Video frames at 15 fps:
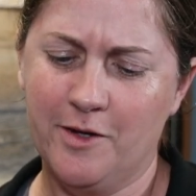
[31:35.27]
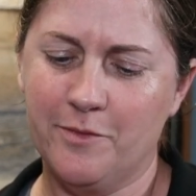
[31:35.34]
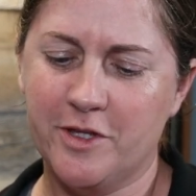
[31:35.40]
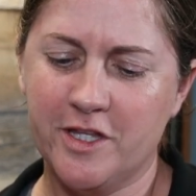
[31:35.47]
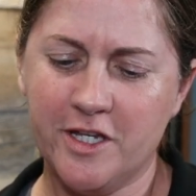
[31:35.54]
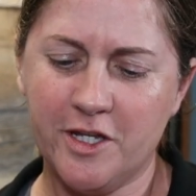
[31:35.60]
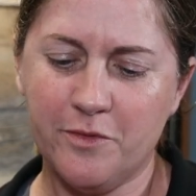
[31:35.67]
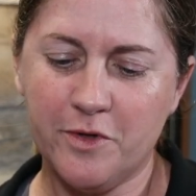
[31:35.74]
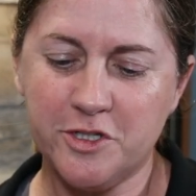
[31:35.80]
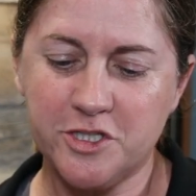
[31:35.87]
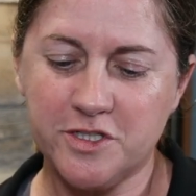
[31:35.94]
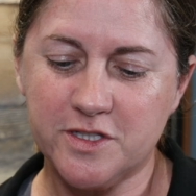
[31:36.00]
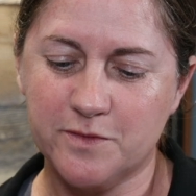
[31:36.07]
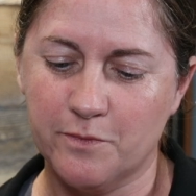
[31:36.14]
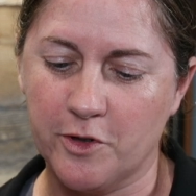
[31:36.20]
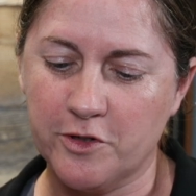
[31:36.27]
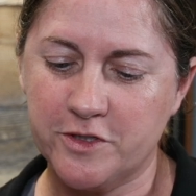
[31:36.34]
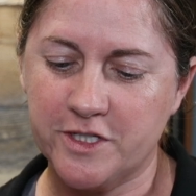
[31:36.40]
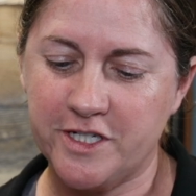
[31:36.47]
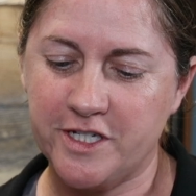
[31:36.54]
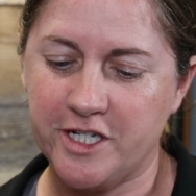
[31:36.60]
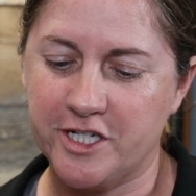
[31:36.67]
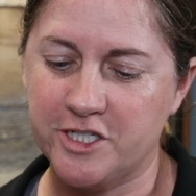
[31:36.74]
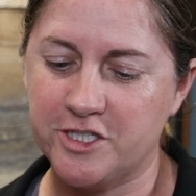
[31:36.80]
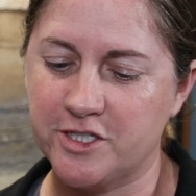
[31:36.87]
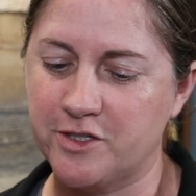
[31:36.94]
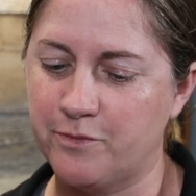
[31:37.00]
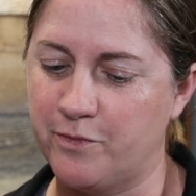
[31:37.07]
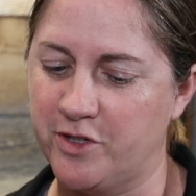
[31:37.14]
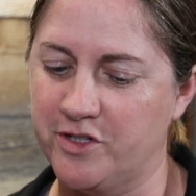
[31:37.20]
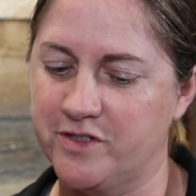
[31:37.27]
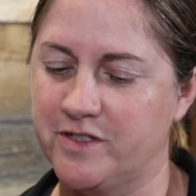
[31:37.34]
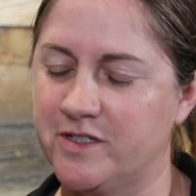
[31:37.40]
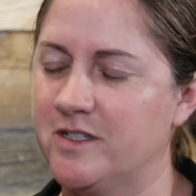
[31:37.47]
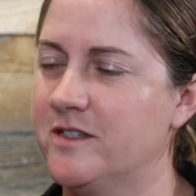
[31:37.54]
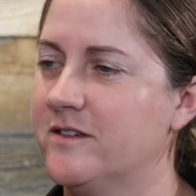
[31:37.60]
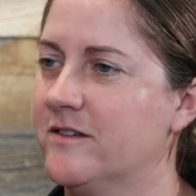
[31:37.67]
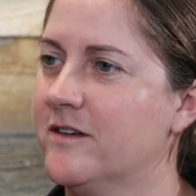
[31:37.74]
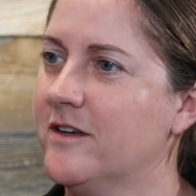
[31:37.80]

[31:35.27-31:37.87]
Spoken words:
But then he mentions multi-engine piston.